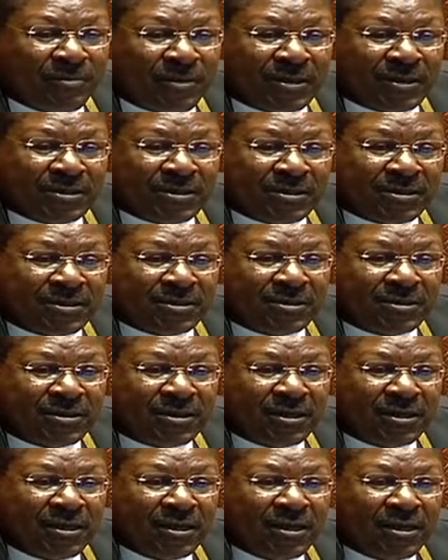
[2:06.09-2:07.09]
members, is
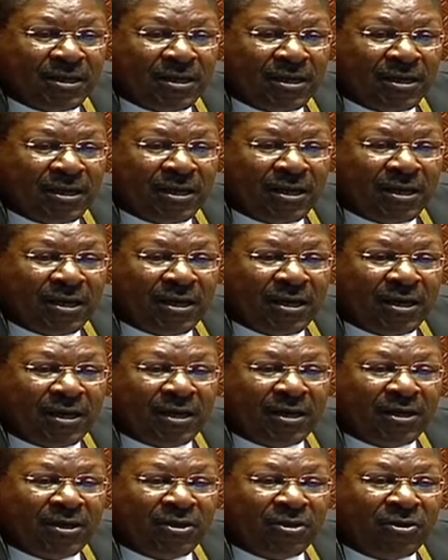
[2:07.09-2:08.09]

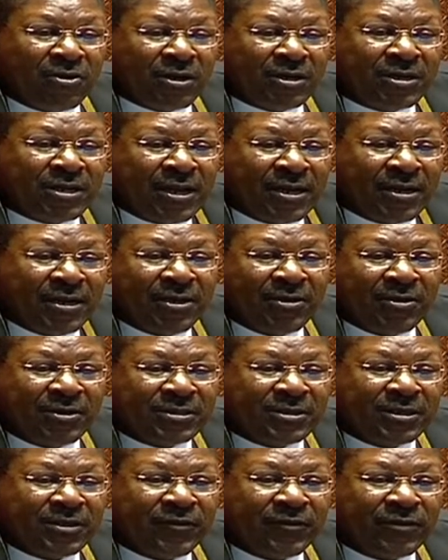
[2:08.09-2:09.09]
you are turning
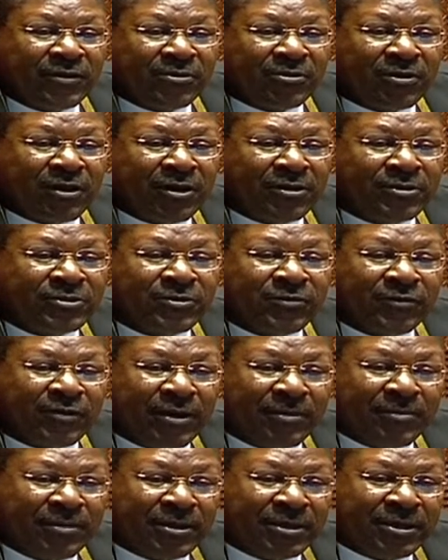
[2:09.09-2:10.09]
yourself into a house
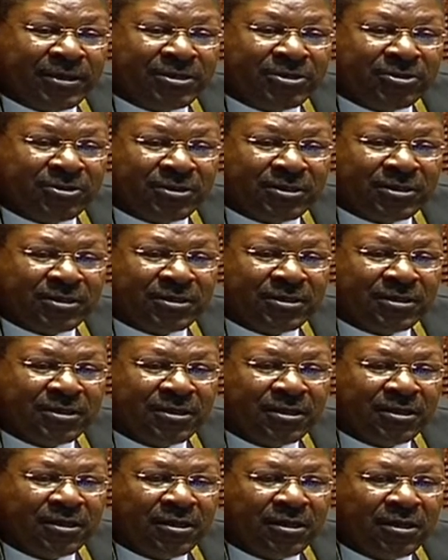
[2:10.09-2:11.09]
of lamentations.